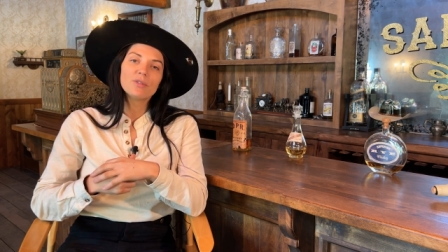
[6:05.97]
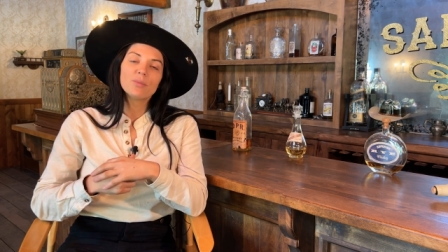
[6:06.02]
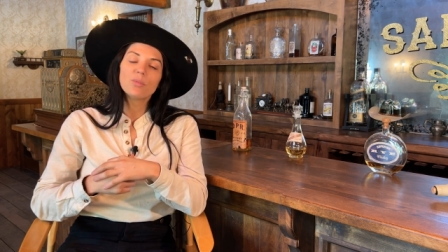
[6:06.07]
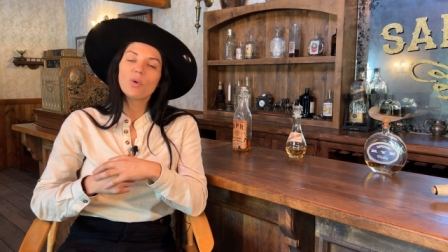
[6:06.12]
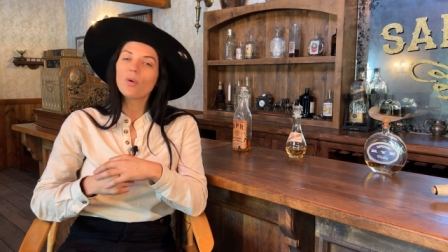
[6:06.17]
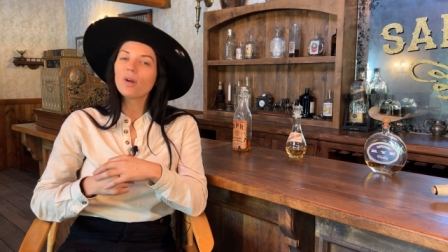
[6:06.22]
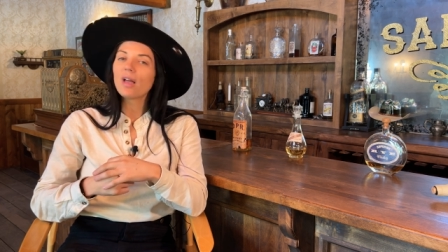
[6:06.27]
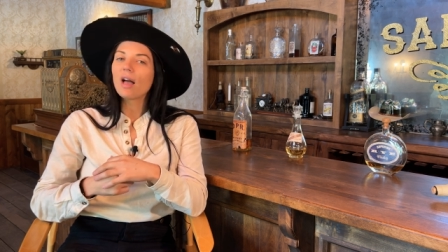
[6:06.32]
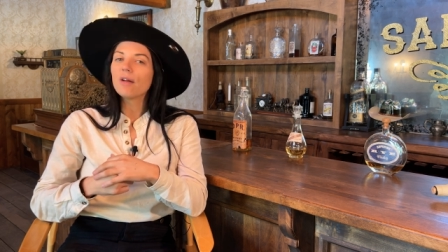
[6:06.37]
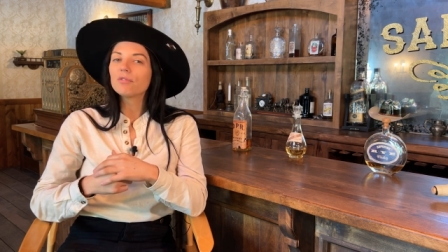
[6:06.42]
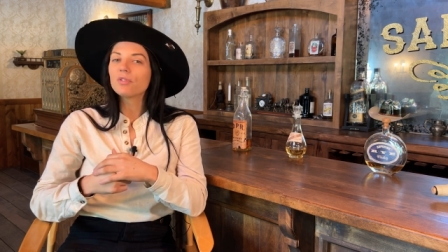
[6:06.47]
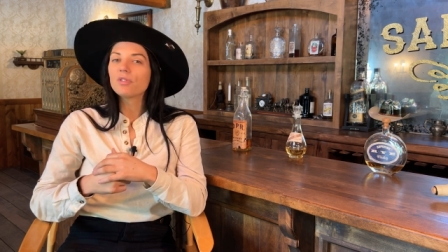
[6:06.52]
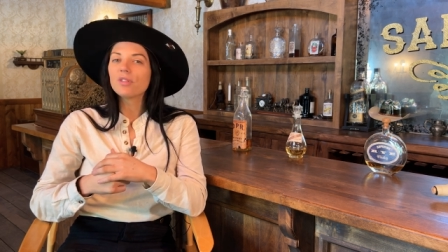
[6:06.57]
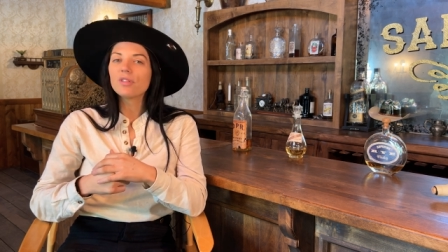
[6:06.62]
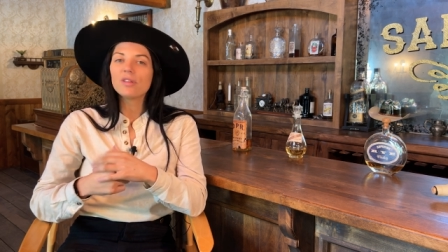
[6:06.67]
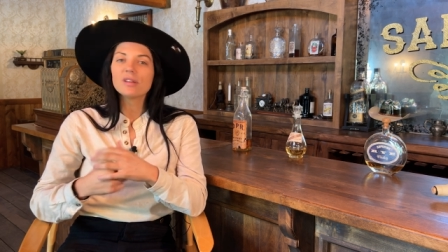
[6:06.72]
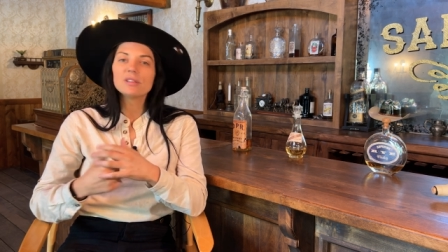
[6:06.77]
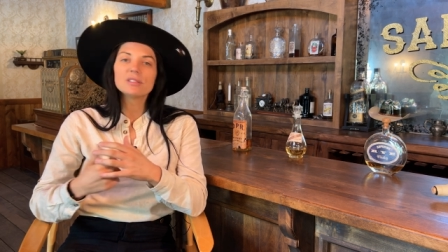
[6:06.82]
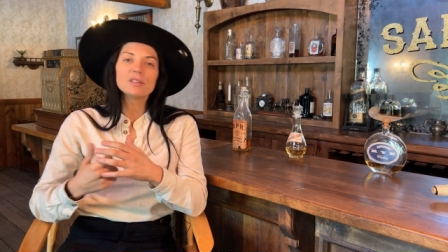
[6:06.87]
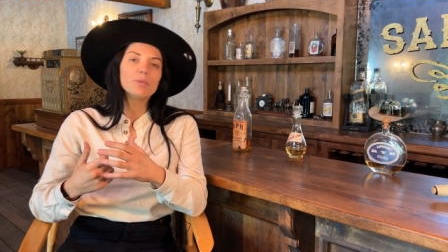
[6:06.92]
from going after the
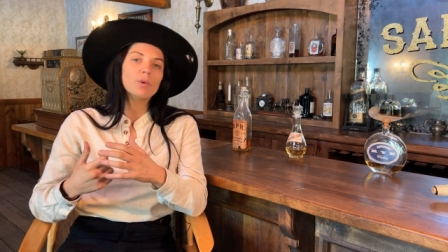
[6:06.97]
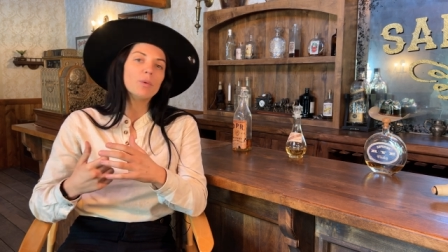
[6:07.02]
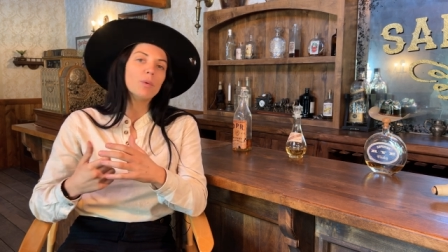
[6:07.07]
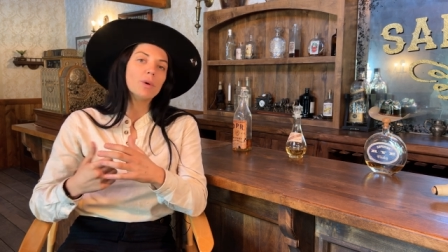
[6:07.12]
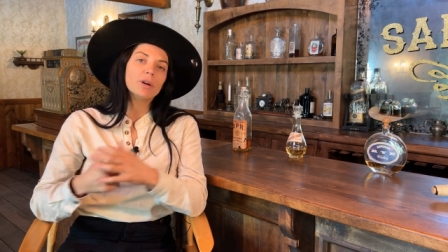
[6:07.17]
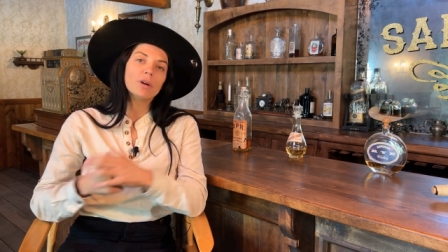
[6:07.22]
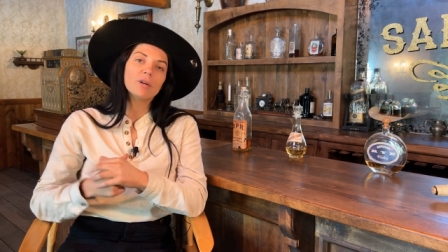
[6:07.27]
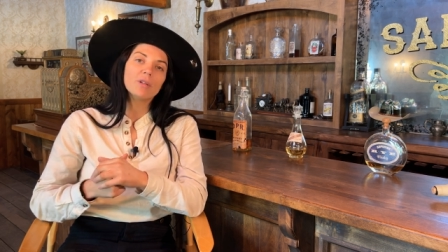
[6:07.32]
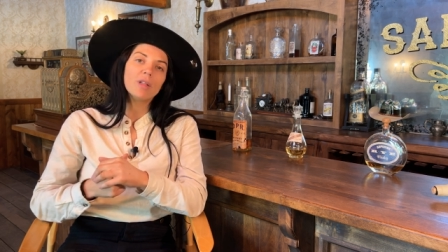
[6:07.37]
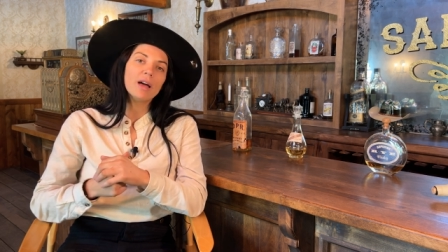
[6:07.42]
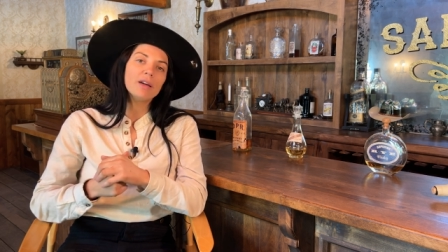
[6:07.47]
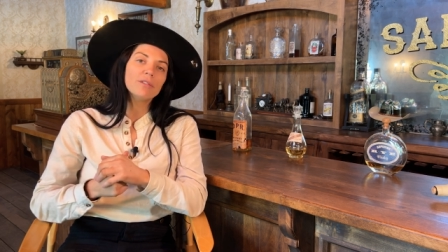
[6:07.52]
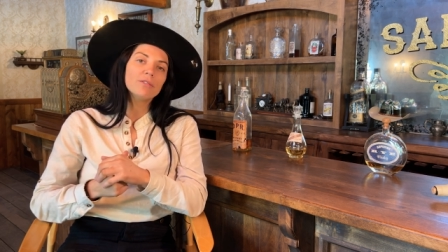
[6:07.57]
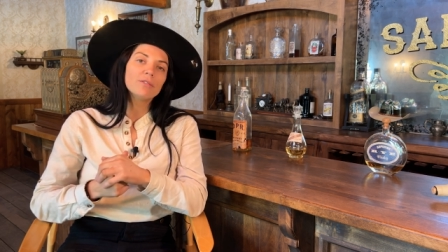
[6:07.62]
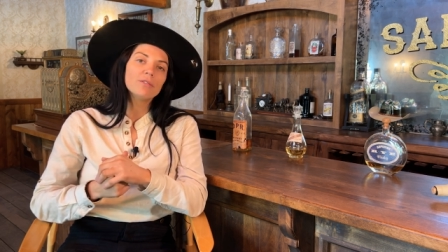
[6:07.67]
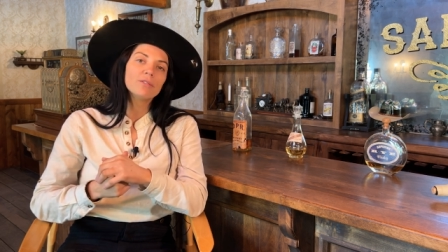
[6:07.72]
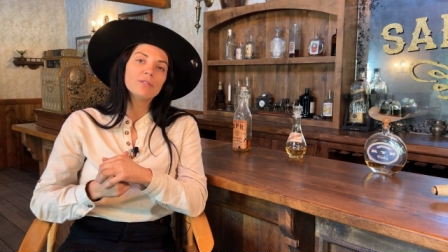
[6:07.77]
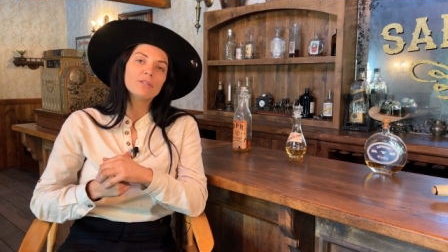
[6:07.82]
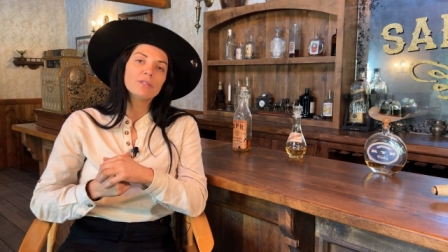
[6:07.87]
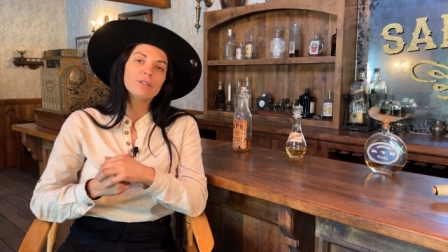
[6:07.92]
things that we want in our life.